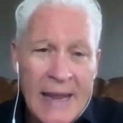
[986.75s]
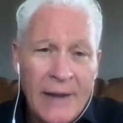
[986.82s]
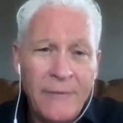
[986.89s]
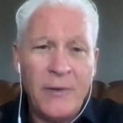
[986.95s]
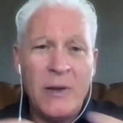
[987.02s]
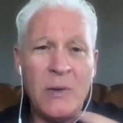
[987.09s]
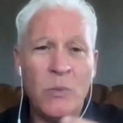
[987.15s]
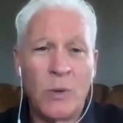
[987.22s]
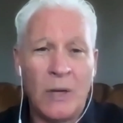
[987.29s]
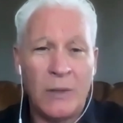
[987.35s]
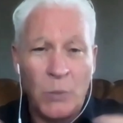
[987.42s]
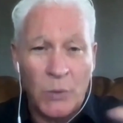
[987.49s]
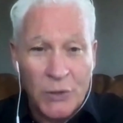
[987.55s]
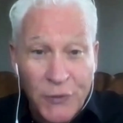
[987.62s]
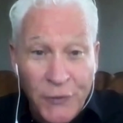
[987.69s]

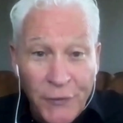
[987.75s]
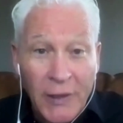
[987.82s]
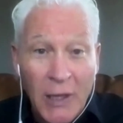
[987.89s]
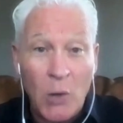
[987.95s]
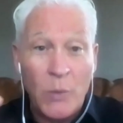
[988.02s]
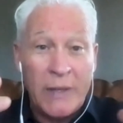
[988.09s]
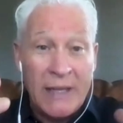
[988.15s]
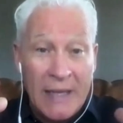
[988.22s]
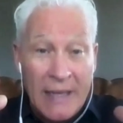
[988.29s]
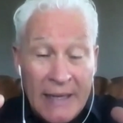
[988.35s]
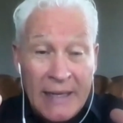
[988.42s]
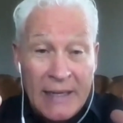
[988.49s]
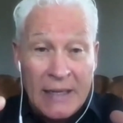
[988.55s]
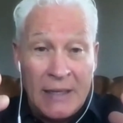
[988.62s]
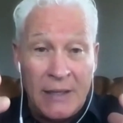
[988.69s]
everyone was flowing
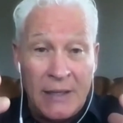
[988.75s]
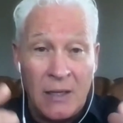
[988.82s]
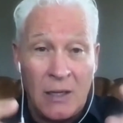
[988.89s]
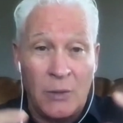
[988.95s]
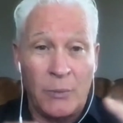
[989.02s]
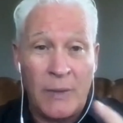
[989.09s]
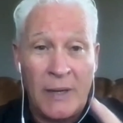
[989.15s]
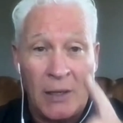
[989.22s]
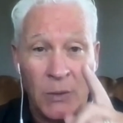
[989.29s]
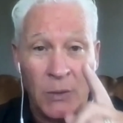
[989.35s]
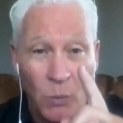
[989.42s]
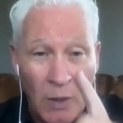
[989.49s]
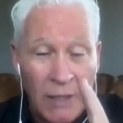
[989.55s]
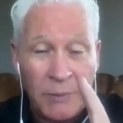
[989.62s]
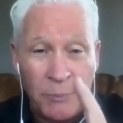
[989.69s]
in
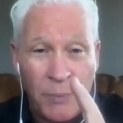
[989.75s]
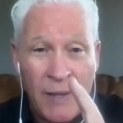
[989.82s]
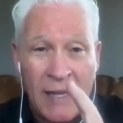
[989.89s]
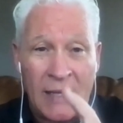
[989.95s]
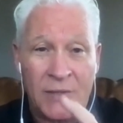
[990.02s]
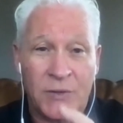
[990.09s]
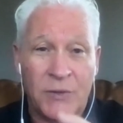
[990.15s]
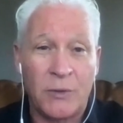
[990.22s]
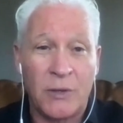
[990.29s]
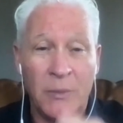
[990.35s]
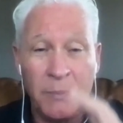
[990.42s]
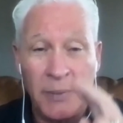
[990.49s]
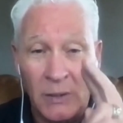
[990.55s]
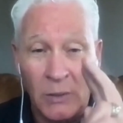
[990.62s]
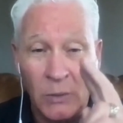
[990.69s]
around one pastor
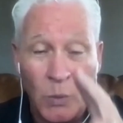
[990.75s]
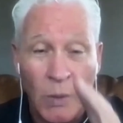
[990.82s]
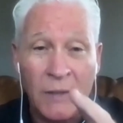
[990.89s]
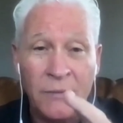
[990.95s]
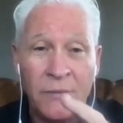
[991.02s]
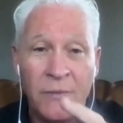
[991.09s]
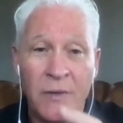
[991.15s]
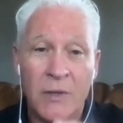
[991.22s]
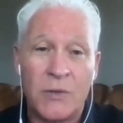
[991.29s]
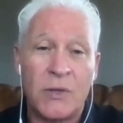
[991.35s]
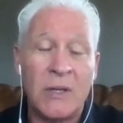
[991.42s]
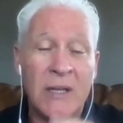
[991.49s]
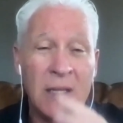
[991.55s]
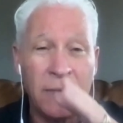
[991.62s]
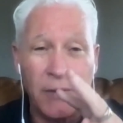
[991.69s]
to build one
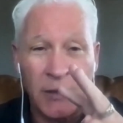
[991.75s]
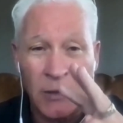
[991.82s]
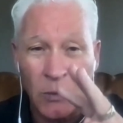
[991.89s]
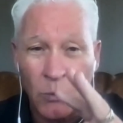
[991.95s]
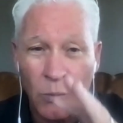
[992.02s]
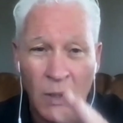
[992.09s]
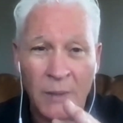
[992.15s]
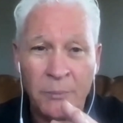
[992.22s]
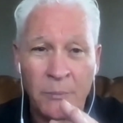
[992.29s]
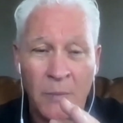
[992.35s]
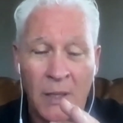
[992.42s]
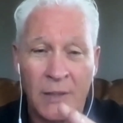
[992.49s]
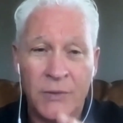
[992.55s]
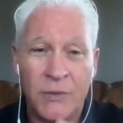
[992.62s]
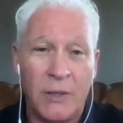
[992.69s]
vision, giving to one
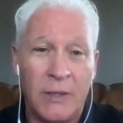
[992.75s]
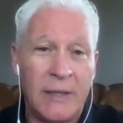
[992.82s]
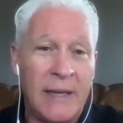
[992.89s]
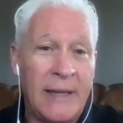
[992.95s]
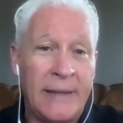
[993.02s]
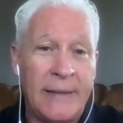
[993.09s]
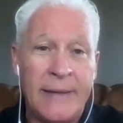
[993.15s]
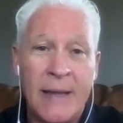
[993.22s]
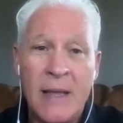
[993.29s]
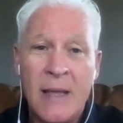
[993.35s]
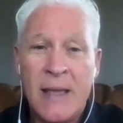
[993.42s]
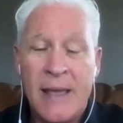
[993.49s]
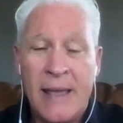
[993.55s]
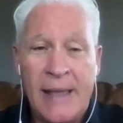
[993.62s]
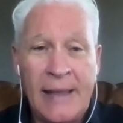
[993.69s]
budget,
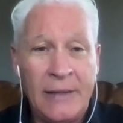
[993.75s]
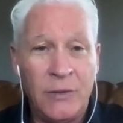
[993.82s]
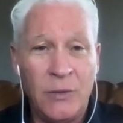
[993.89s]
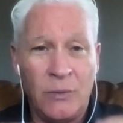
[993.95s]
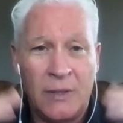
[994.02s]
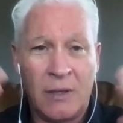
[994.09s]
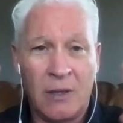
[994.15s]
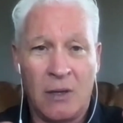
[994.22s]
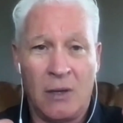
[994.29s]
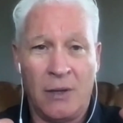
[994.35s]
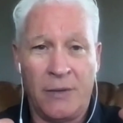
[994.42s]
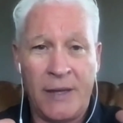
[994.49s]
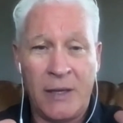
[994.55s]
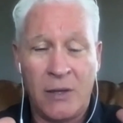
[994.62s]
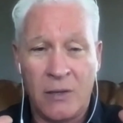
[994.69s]
and doing
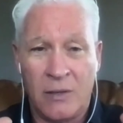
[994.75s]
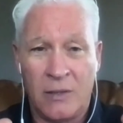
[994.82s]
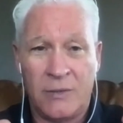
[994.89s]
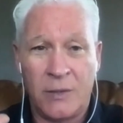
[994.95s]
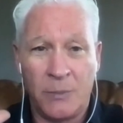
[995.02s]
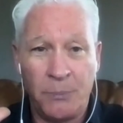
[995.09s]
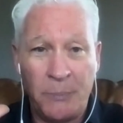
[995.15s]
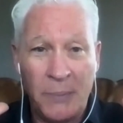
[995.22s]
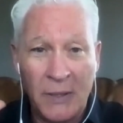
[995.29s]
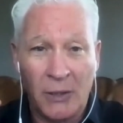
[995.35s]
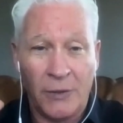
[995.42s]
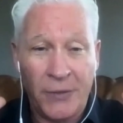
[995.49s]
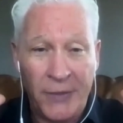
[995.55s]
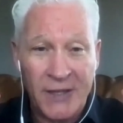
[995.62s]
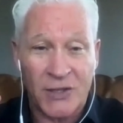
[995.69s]
all they could to
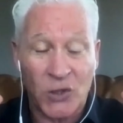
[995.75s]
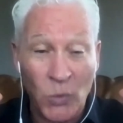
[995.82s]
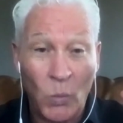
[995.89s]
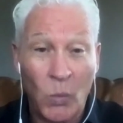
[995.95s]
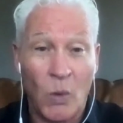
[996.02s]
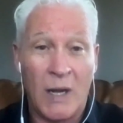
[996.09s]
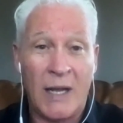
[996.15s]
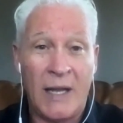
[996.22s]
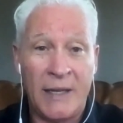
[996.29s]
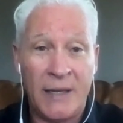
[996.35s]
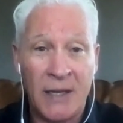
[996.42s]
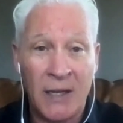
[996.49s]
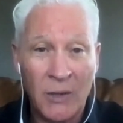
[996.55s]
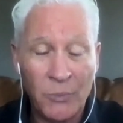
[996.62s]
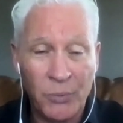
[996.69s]
build this
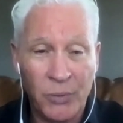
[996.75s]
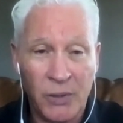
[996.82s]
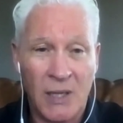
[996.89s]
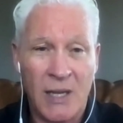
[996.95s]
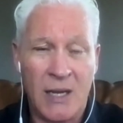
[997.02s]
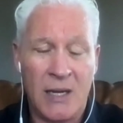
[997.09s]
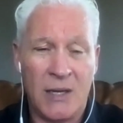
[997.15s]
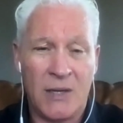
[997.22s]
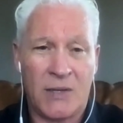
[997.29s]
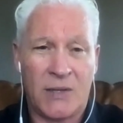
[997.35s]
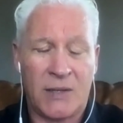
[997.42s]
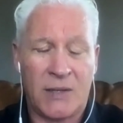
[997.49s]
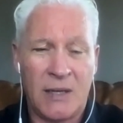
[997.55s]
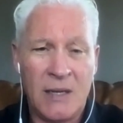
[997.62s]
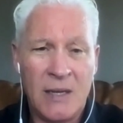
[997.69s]
one
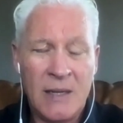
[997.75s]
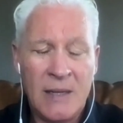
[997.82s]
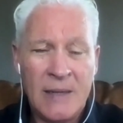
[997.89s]
place.